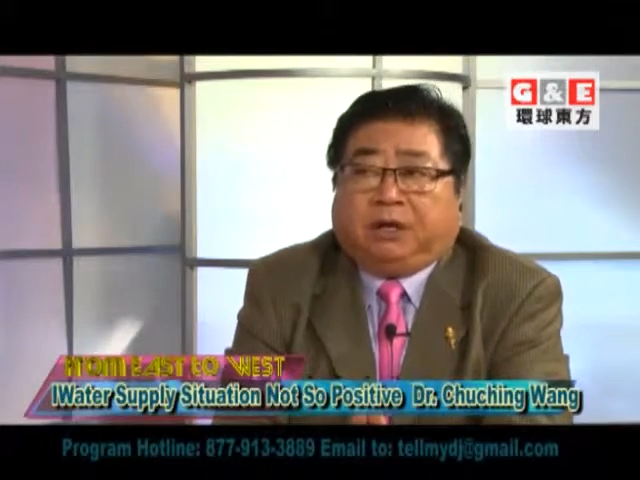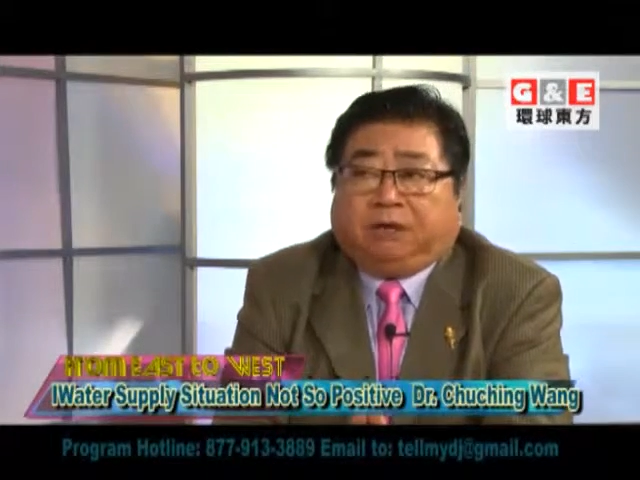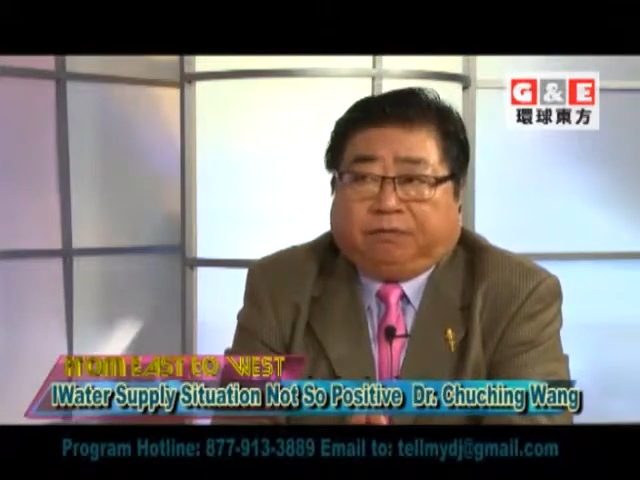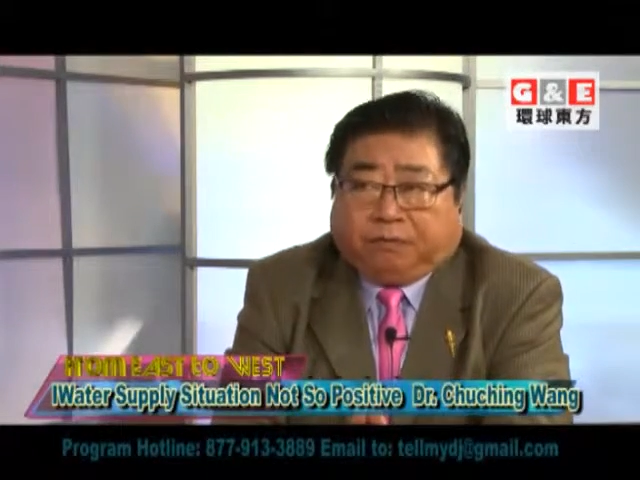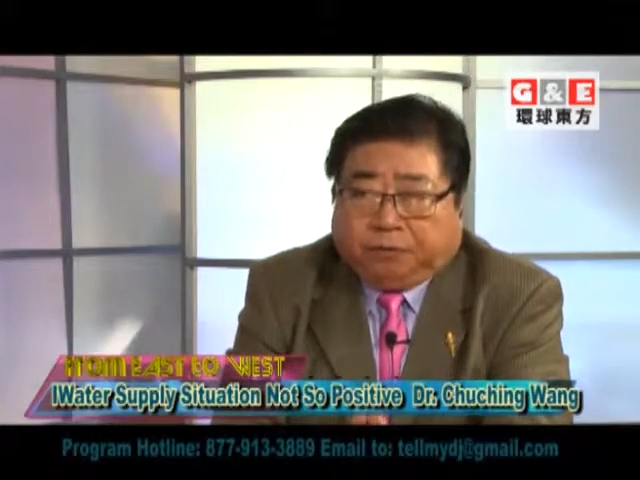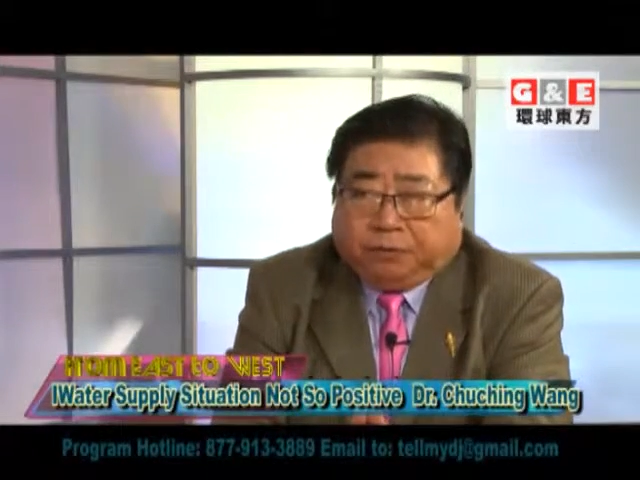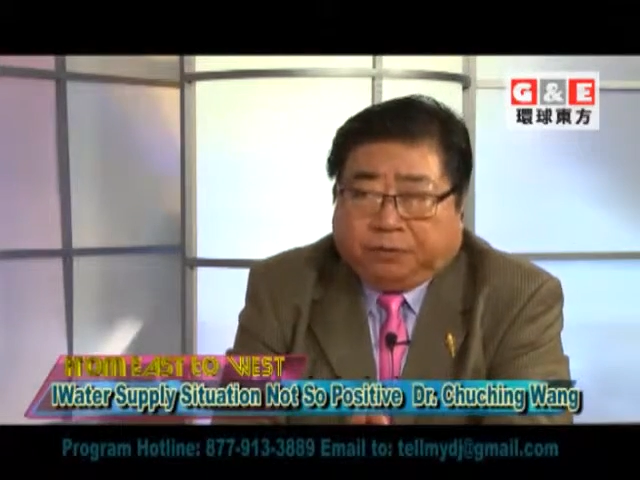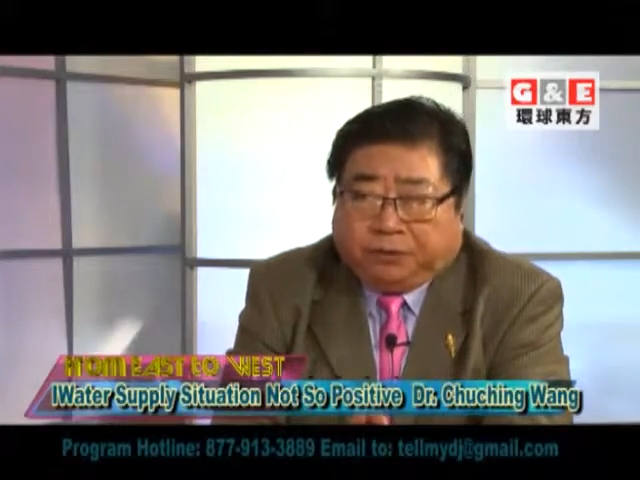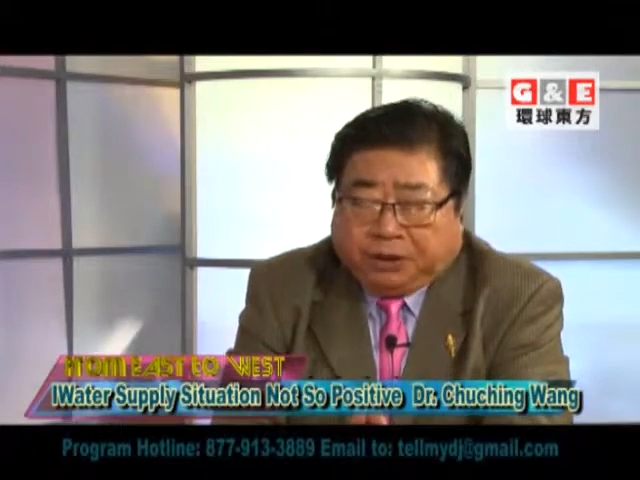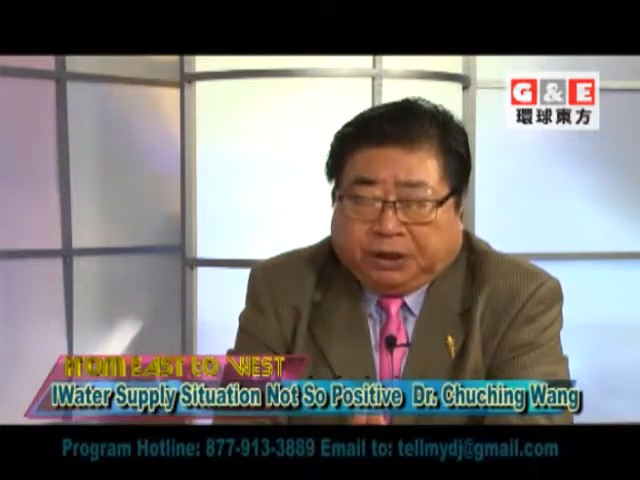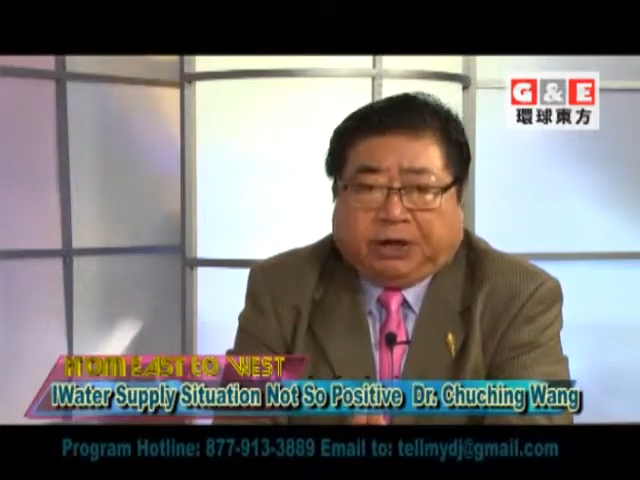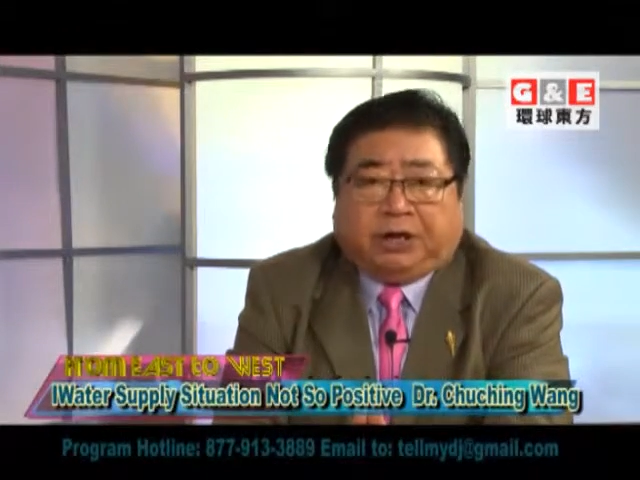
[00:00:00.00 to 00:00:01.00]
flew
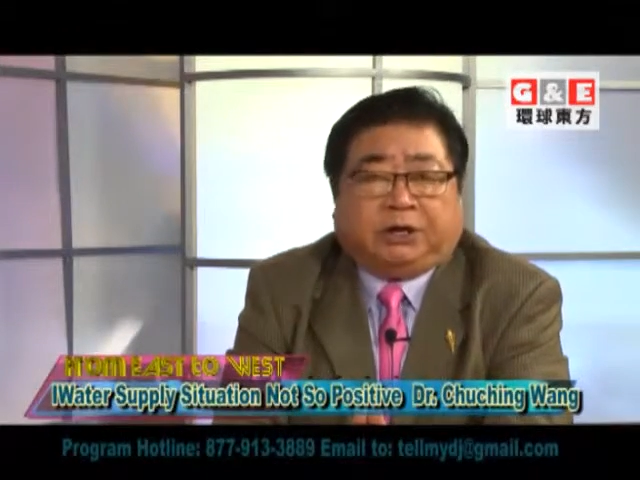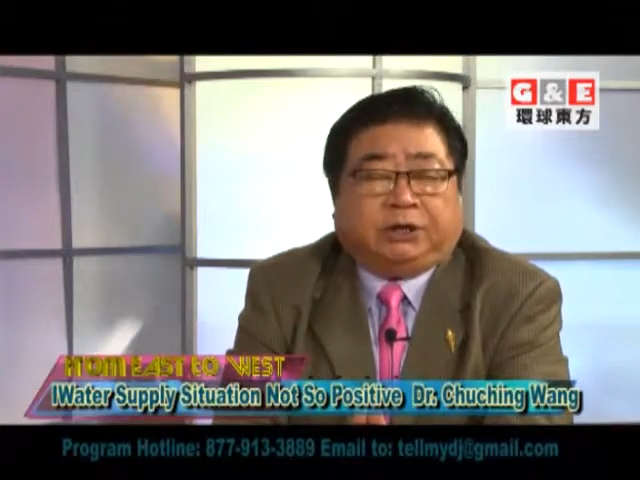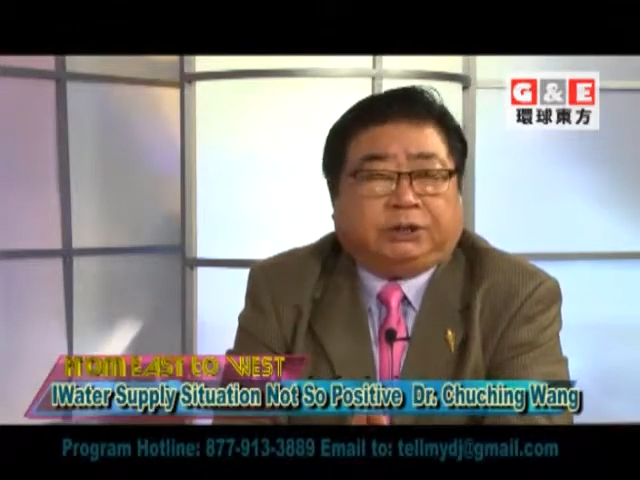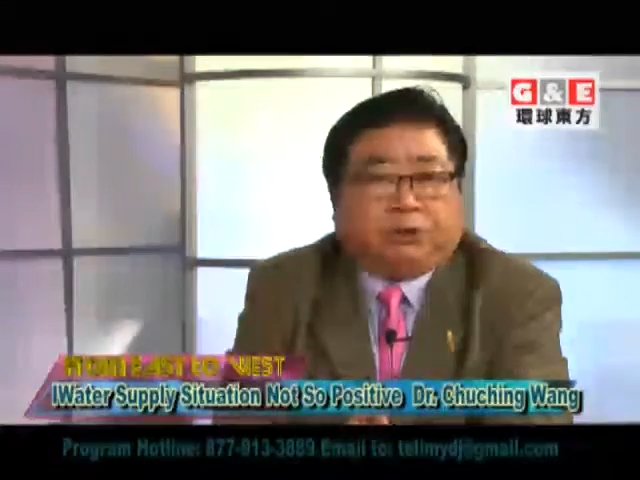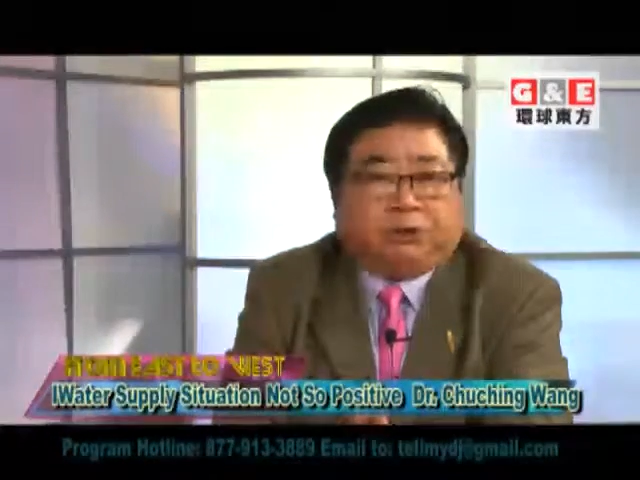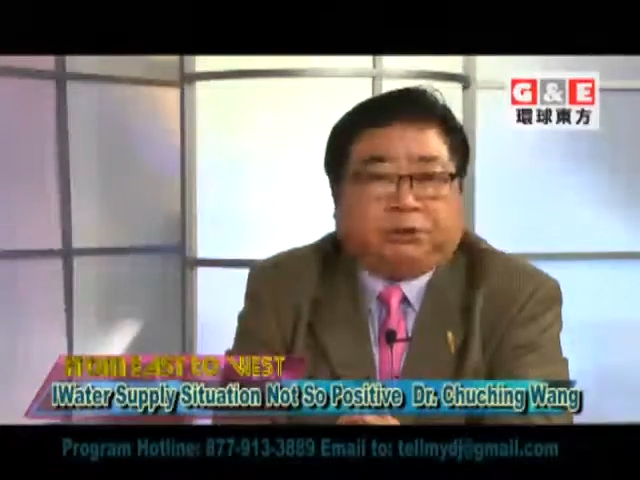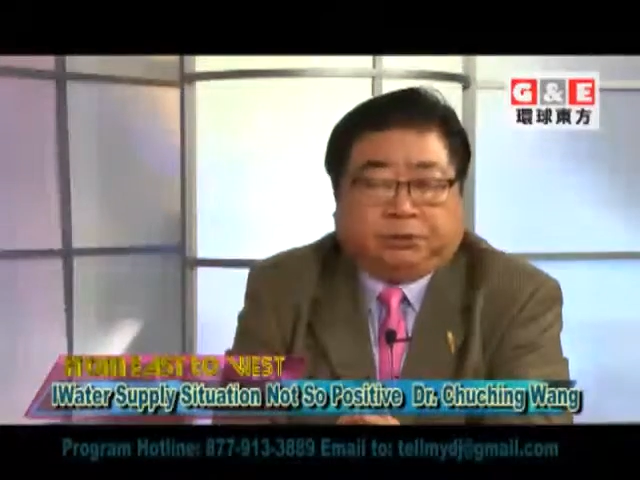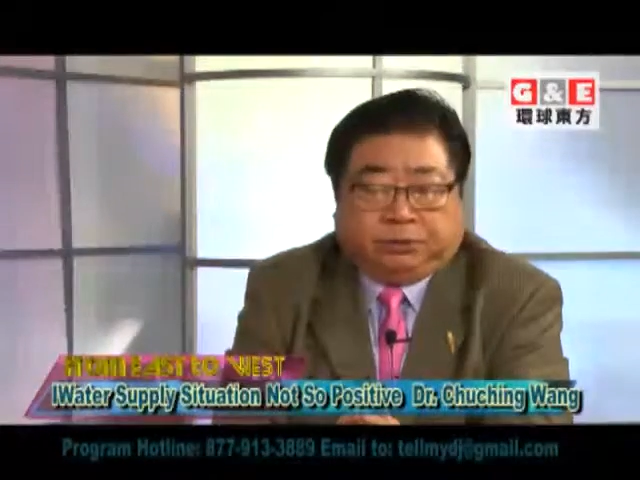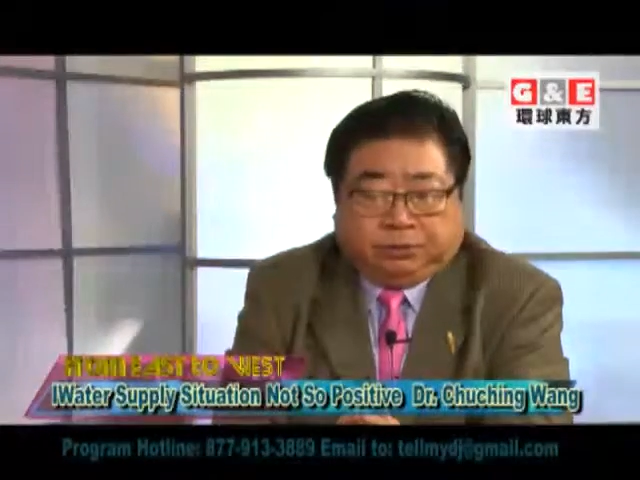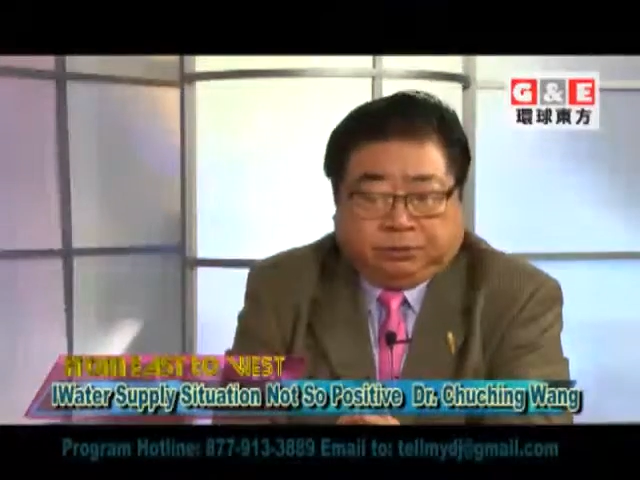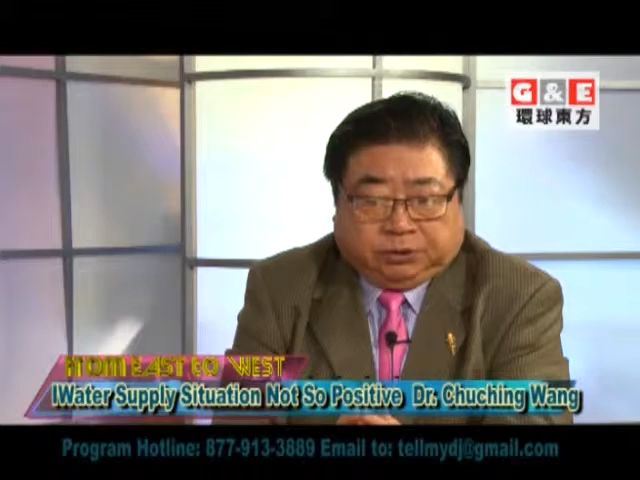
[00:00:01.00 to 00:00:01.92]
here to